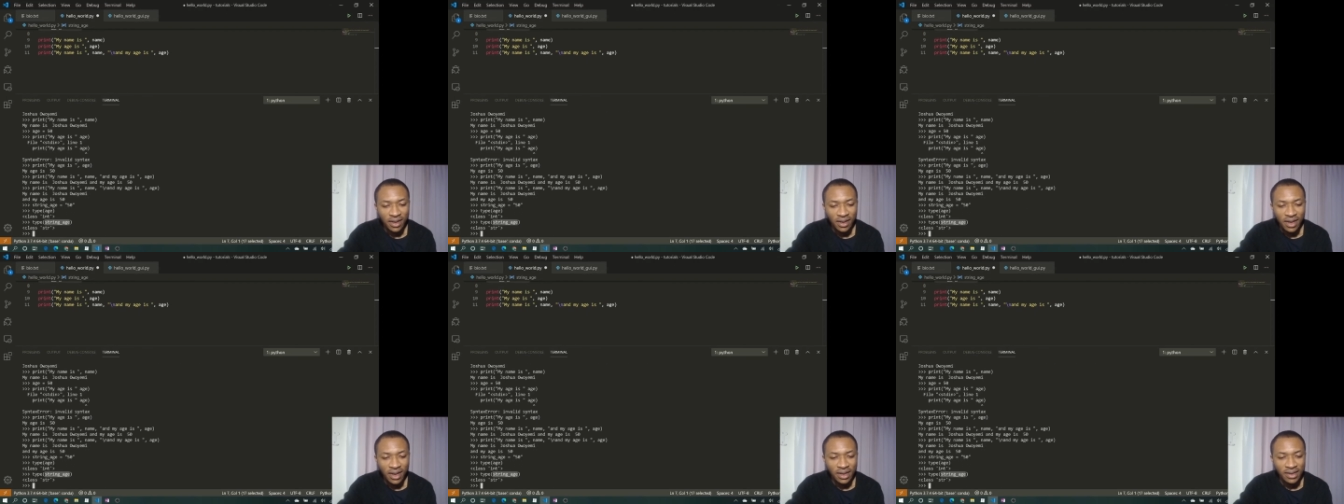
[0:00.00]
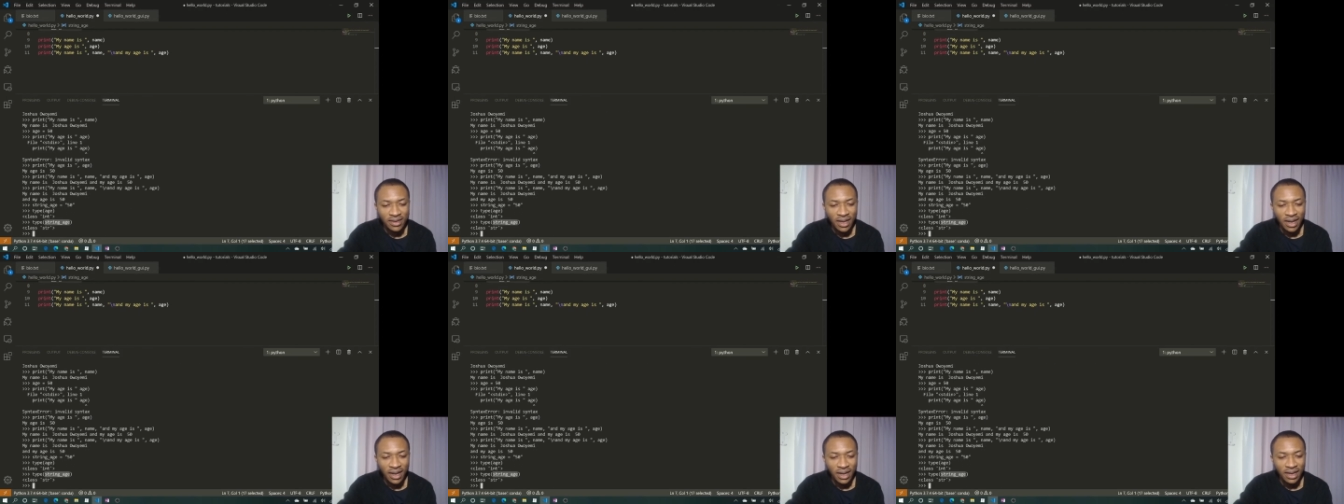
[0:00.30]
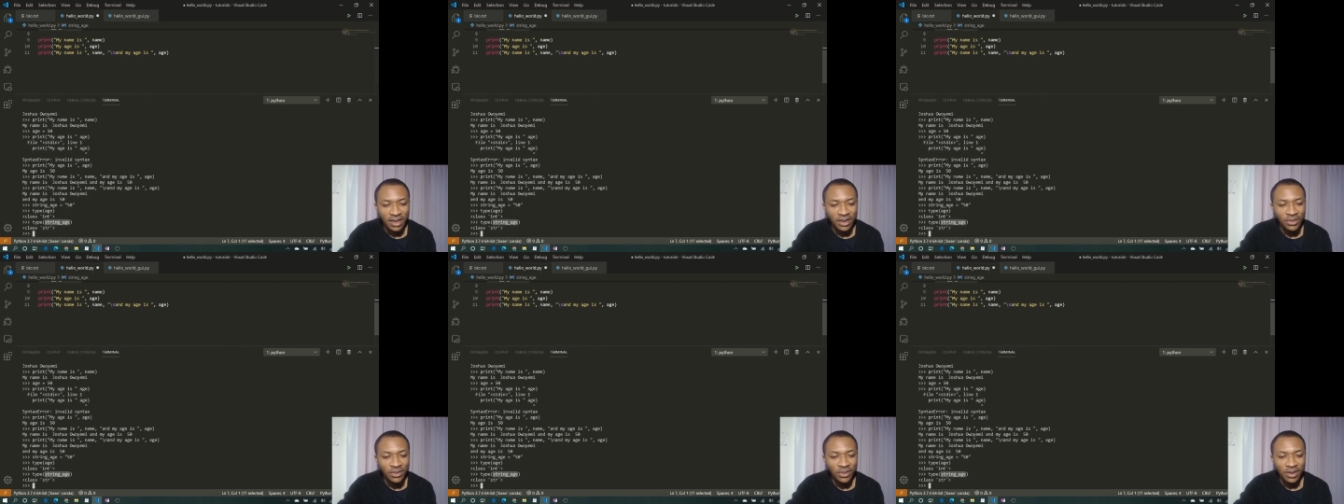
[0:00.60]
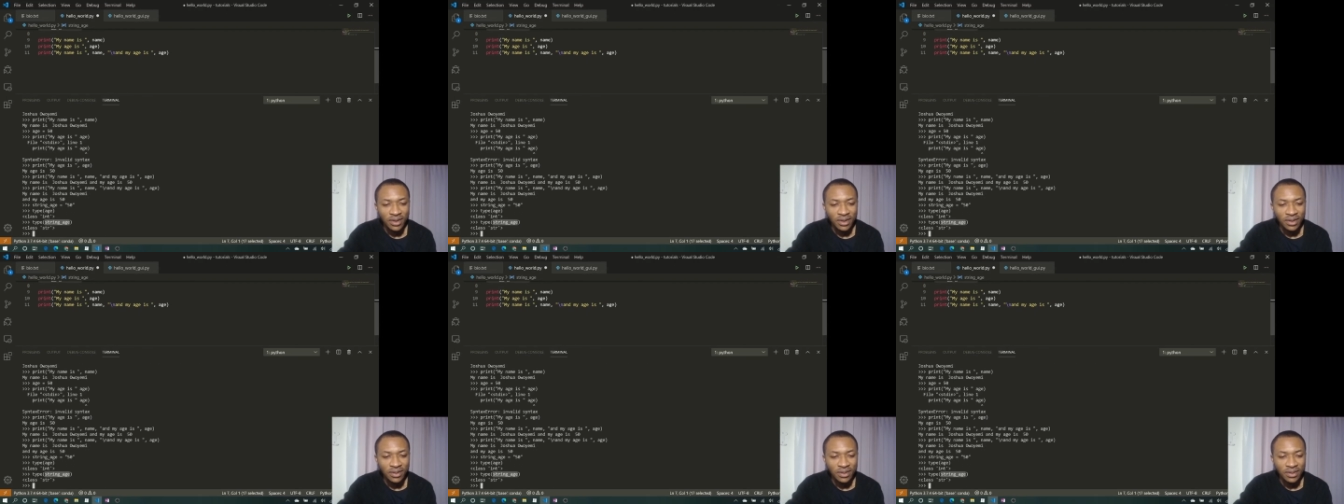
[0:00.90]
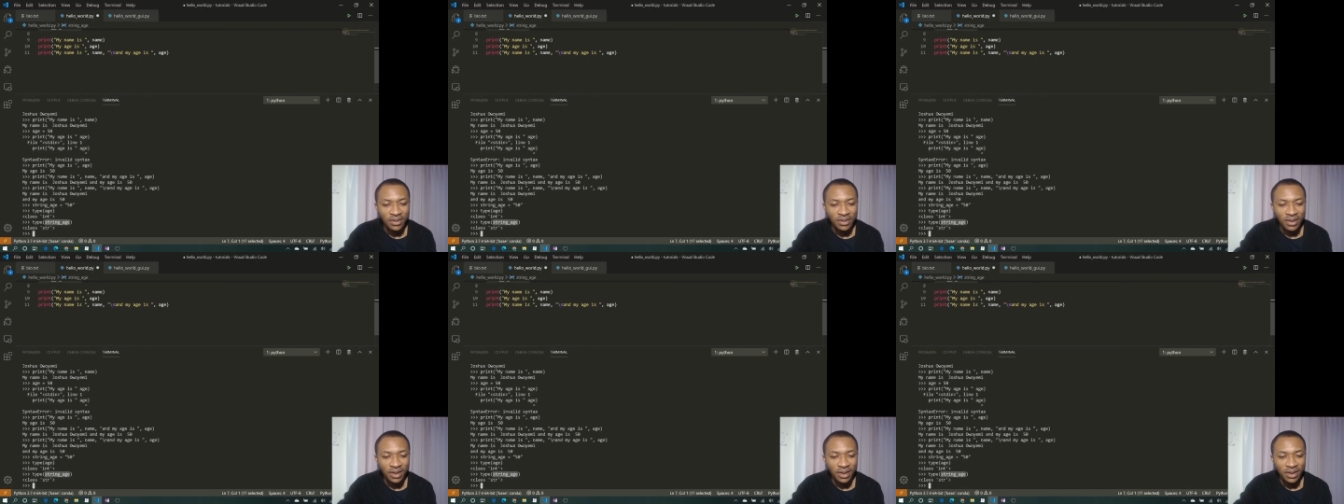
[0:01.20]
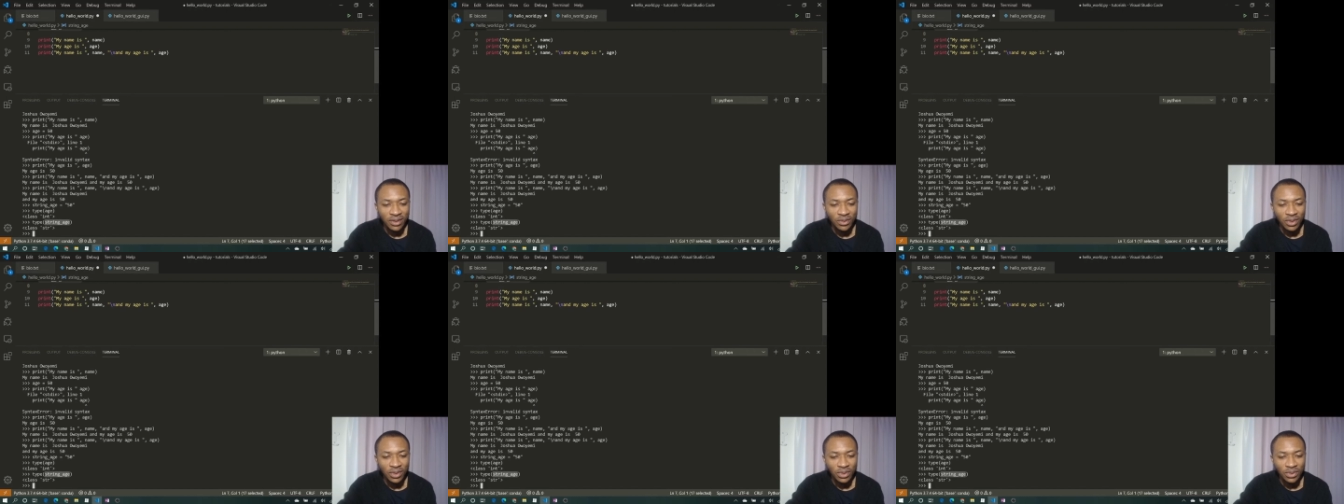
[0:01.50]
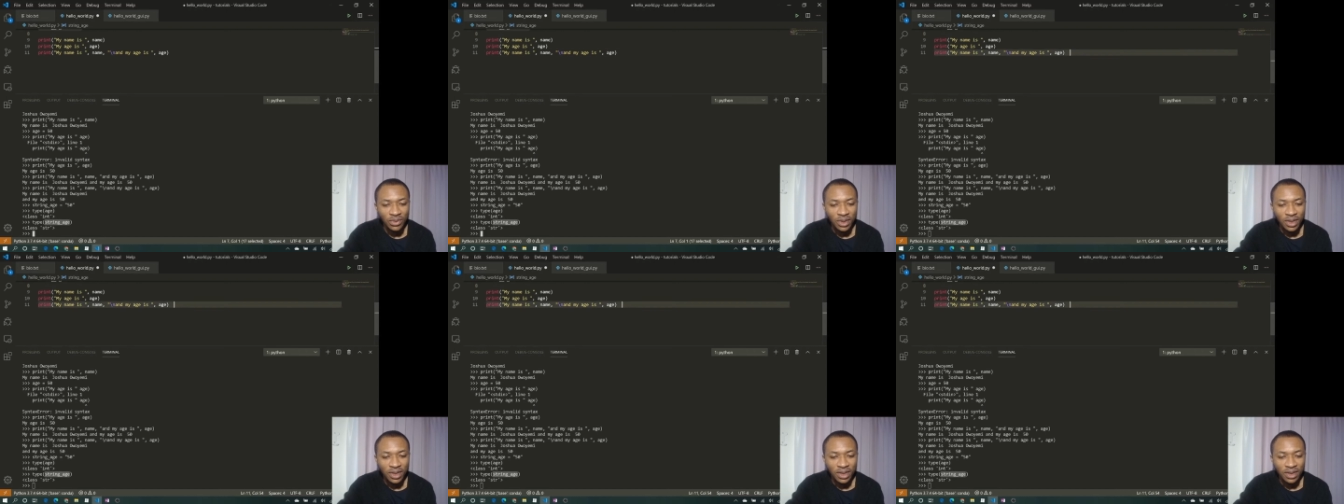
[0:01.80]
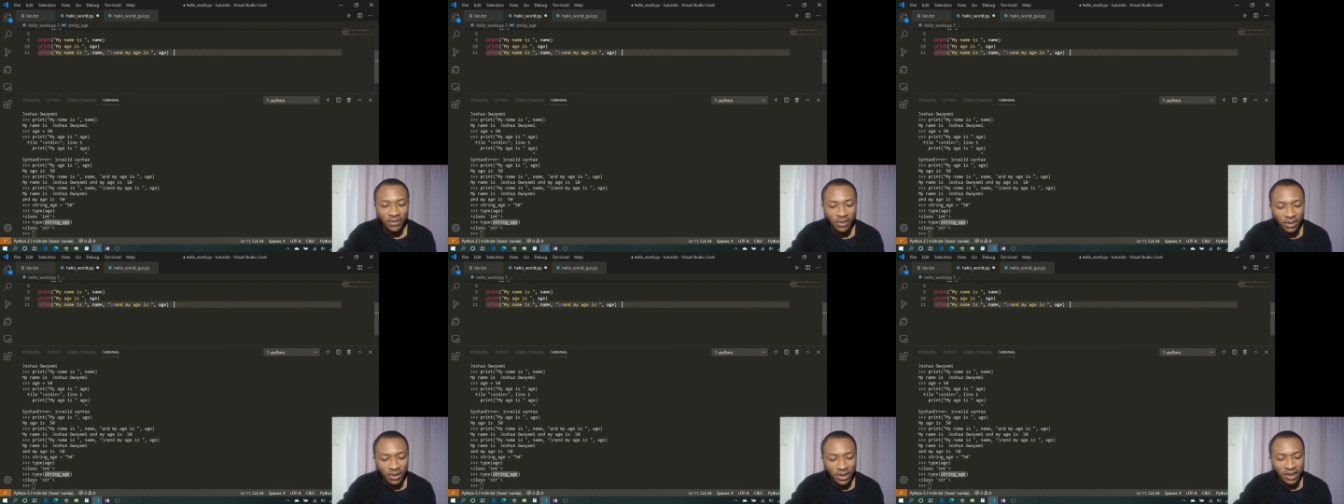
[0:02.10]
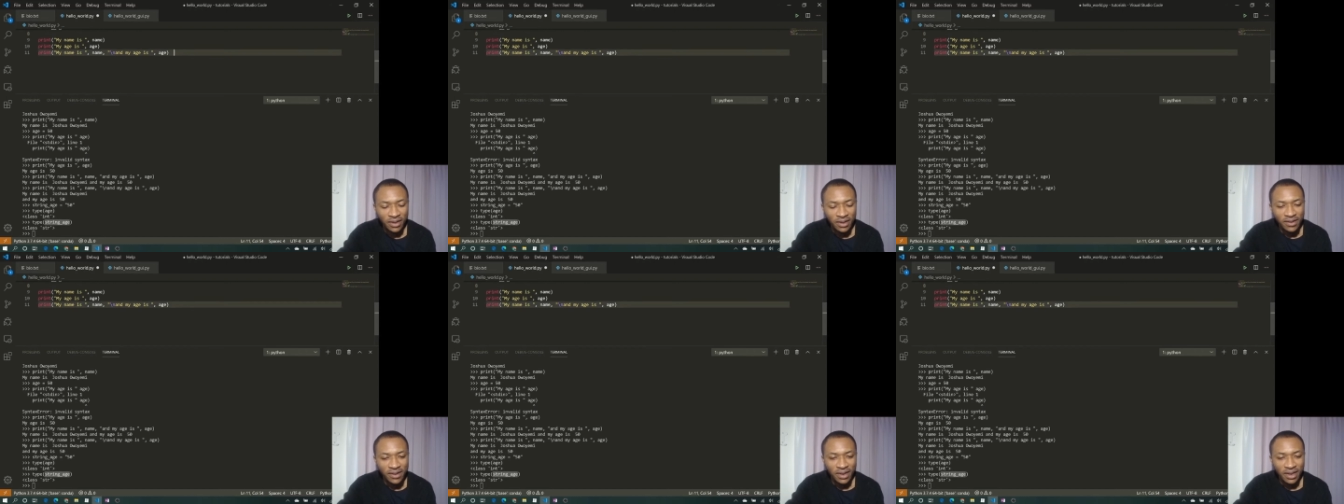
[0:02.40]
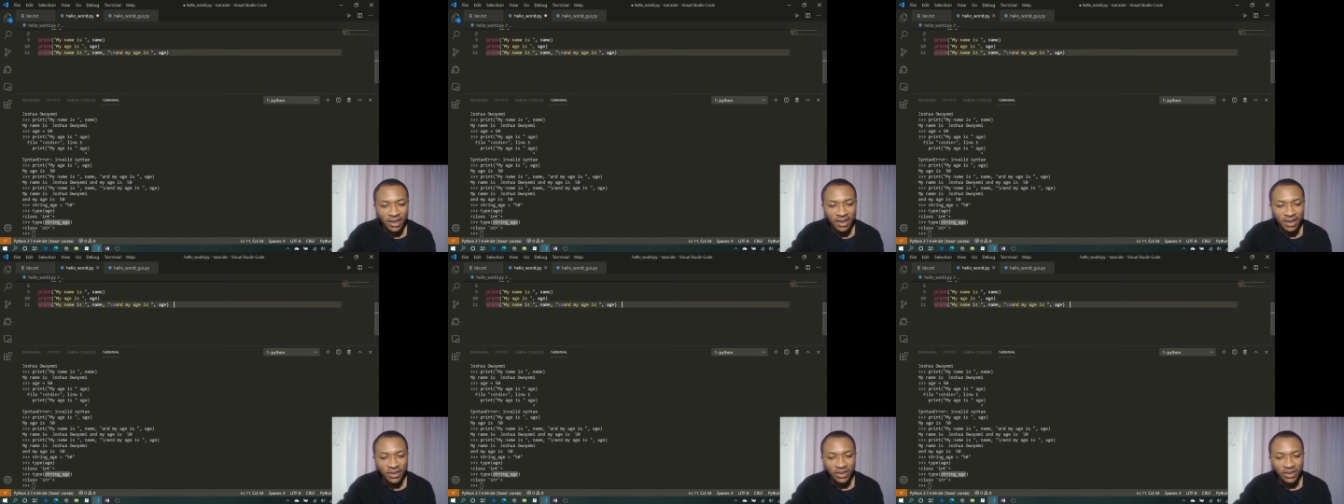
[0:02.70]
exactly what we have already said.